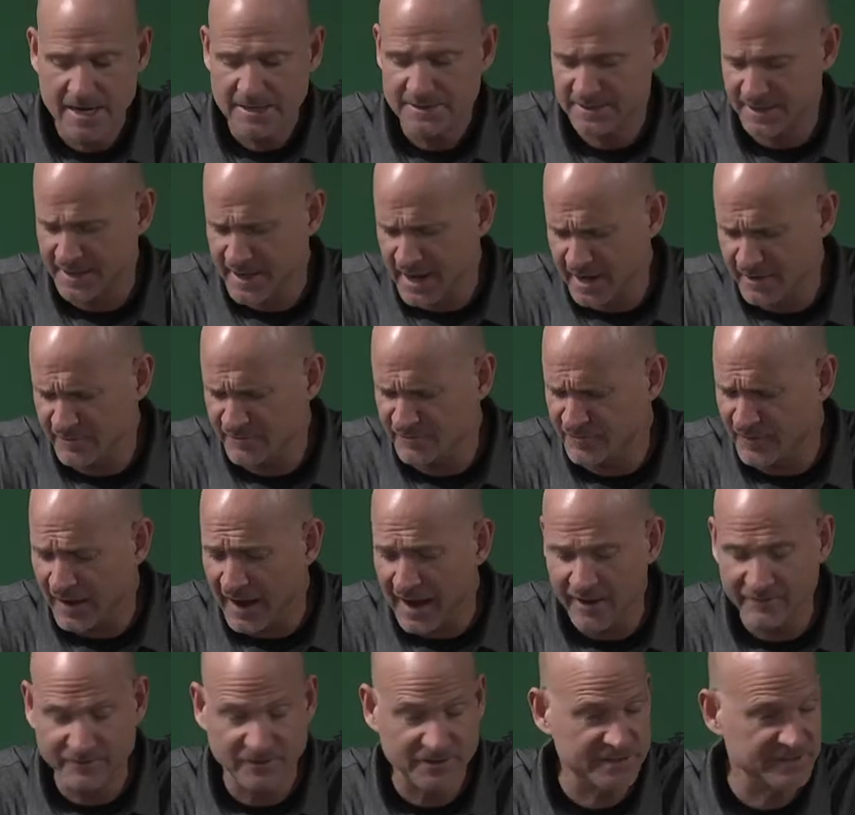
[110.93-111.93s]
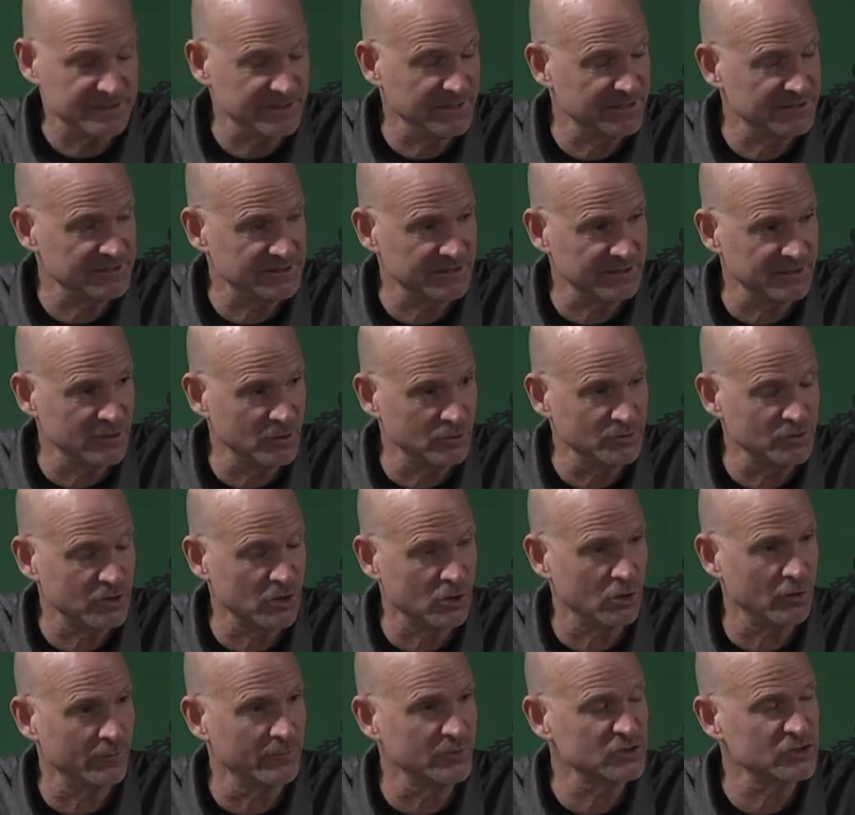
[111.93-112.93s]
Tonight, five assists and no
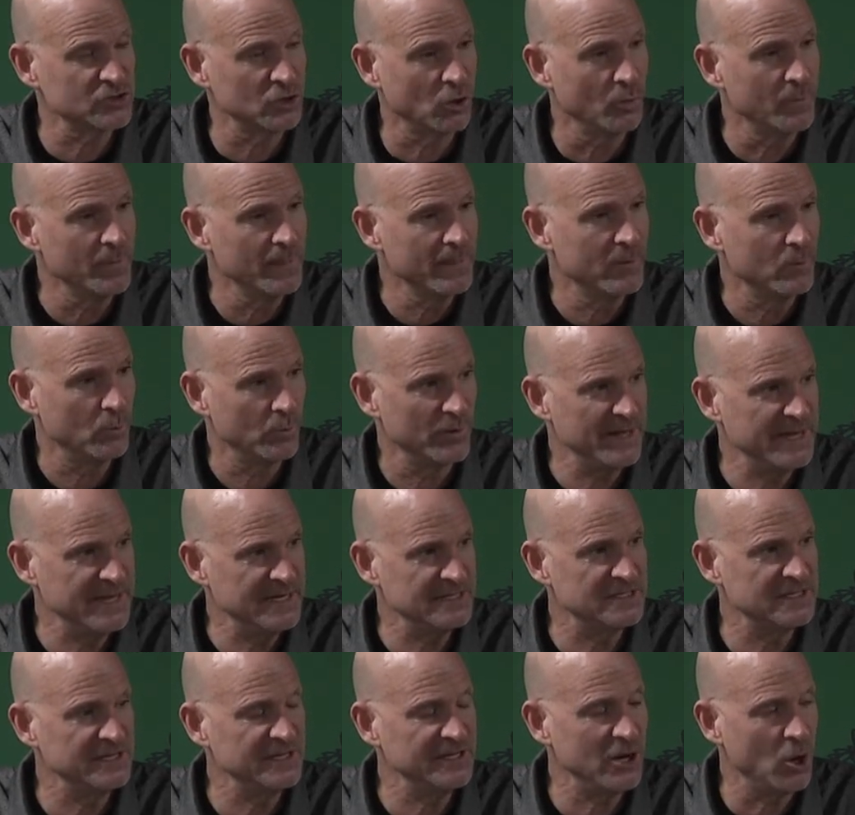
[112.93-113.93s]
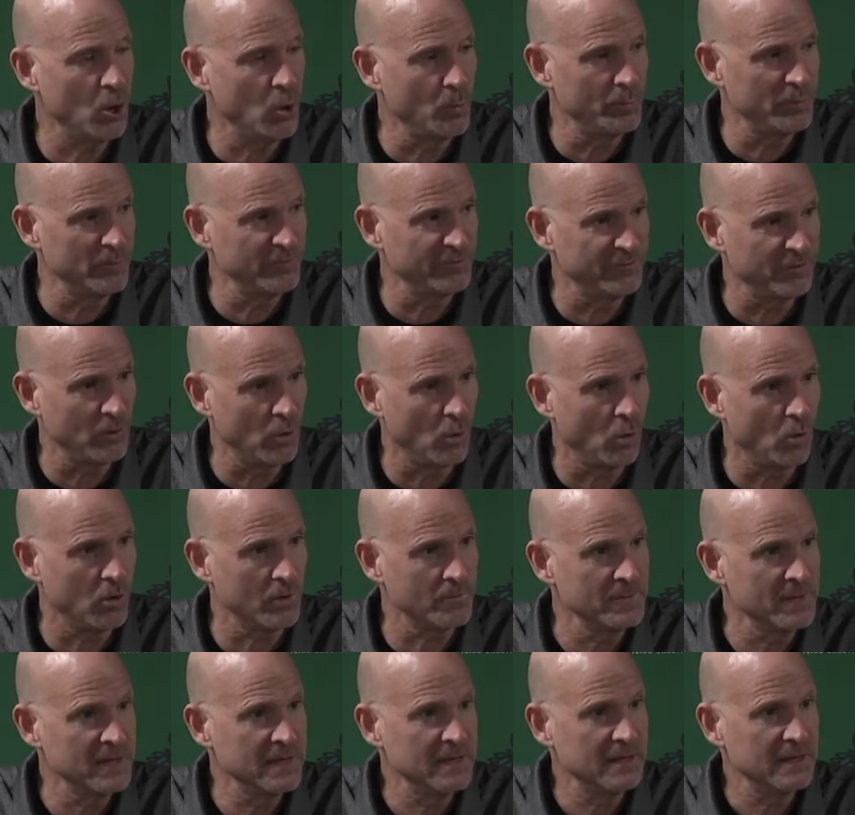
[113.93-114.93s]
turnovers. So when he's in the open
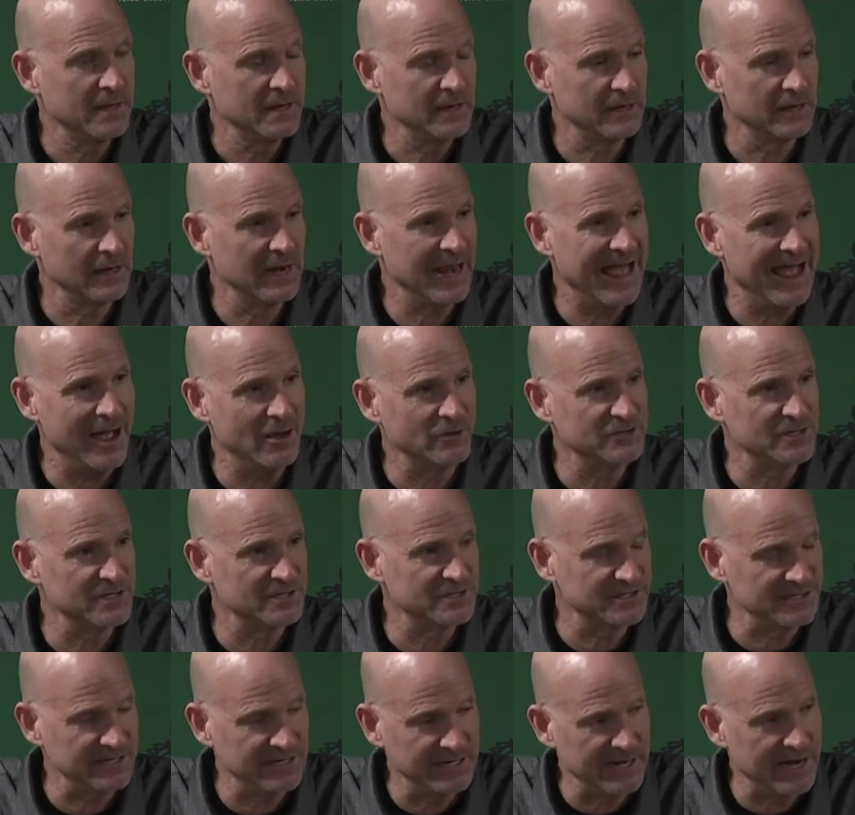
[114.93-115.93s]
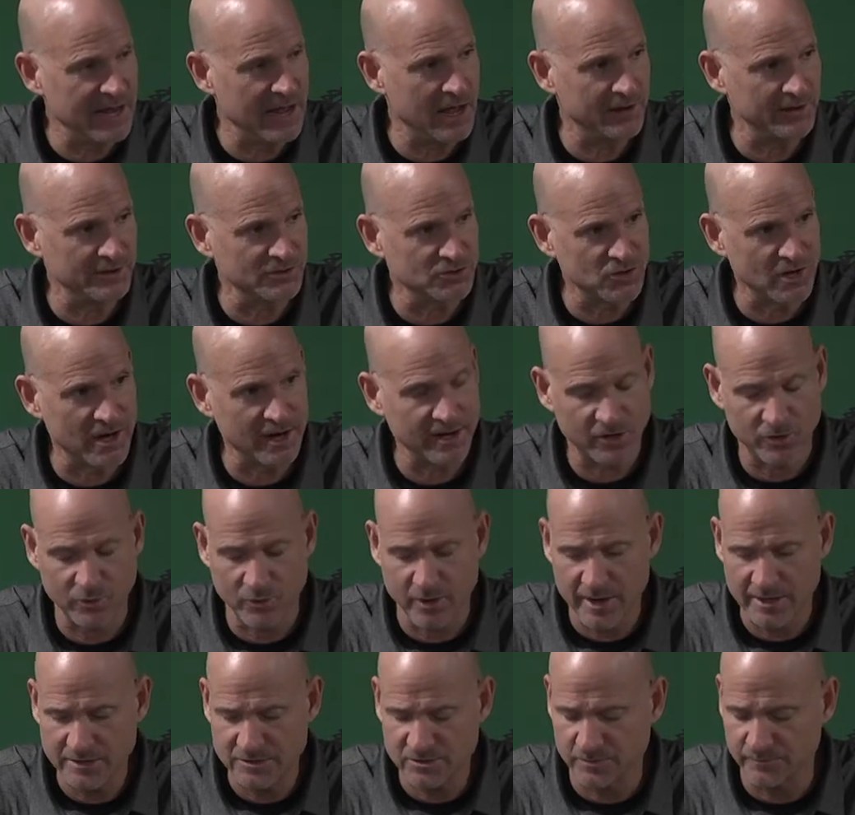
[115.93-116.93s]
floor, it allows us to get out and try to
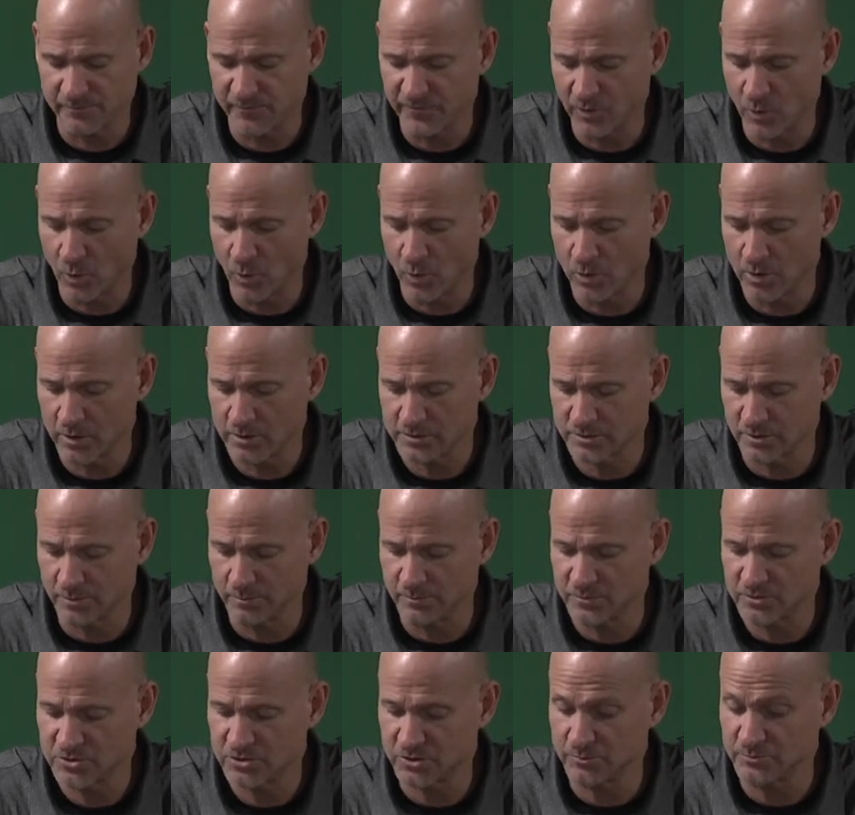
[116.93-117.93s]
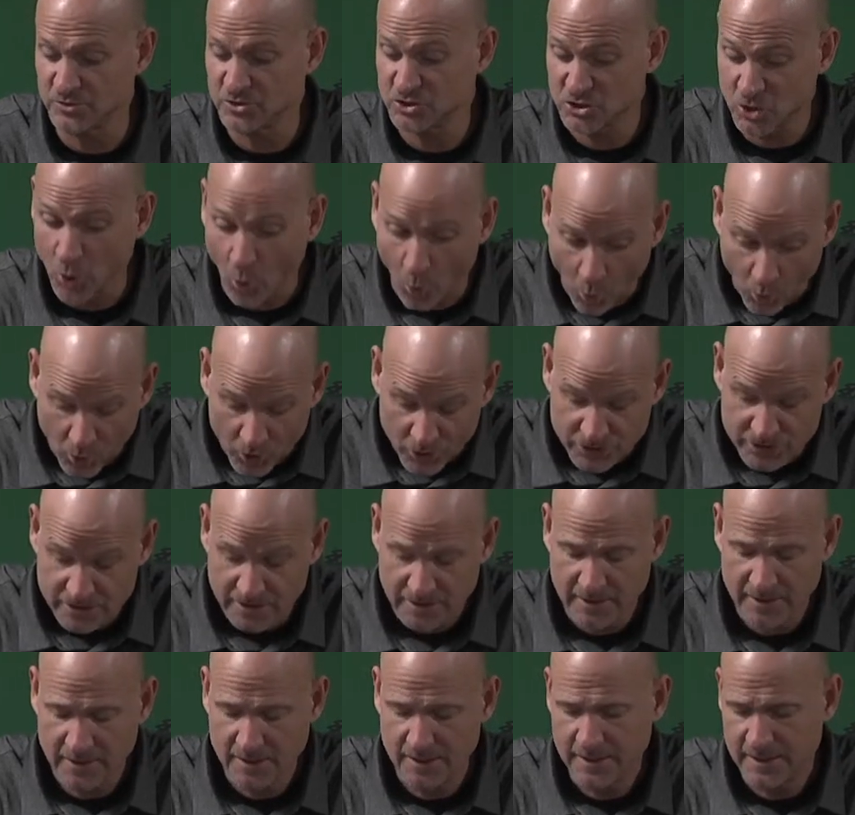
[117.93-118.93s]
create some floor, some some scores
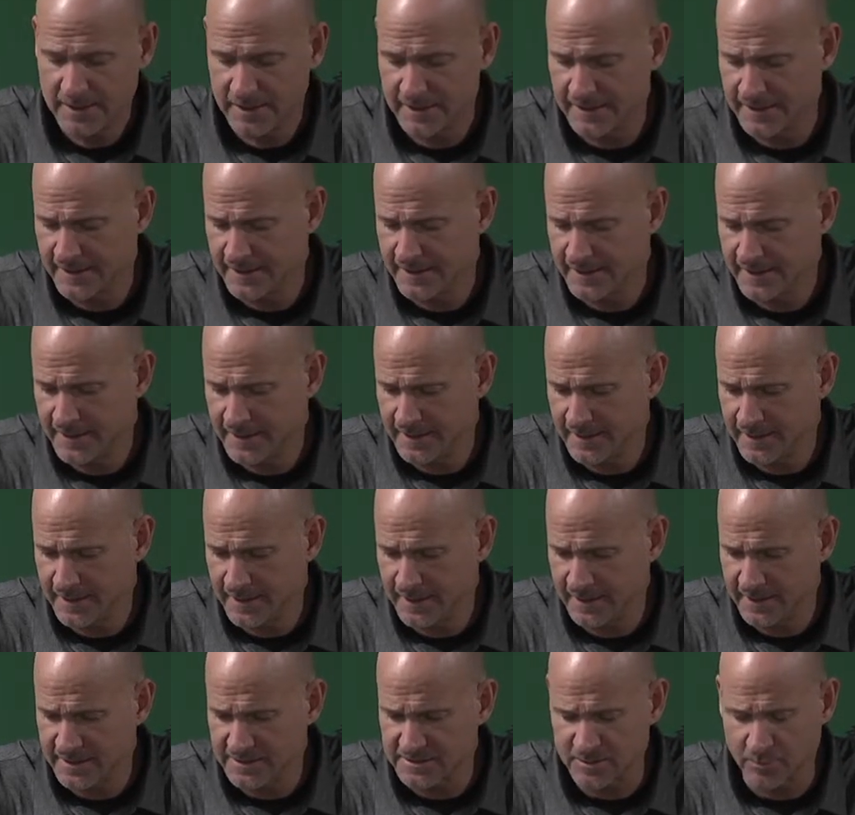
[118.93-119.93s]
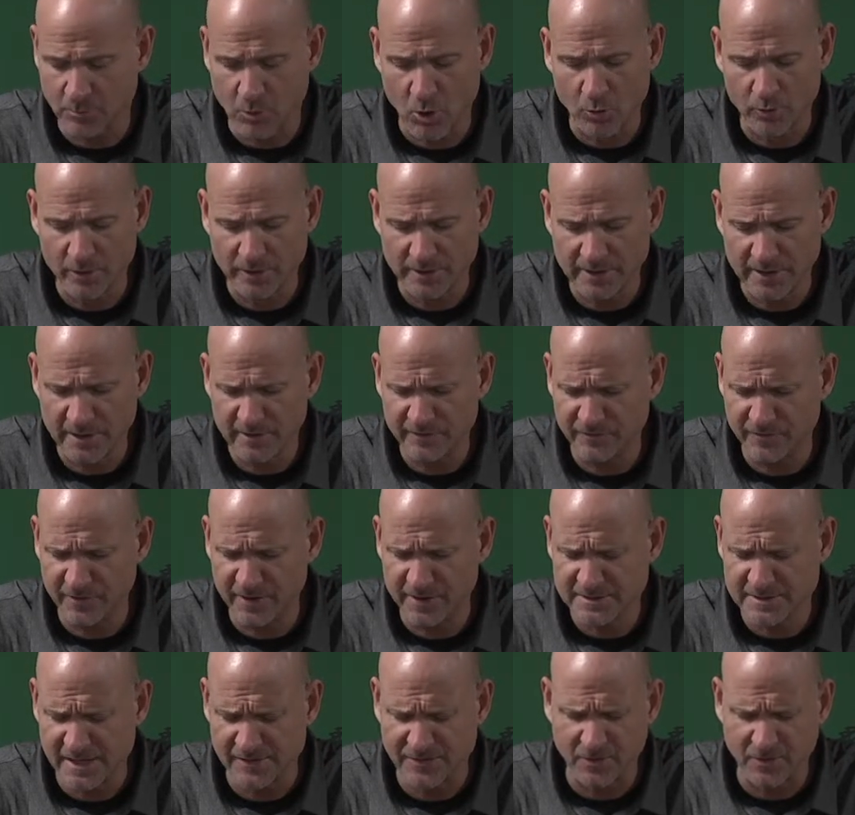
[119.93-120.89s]
uh, against a broken defense.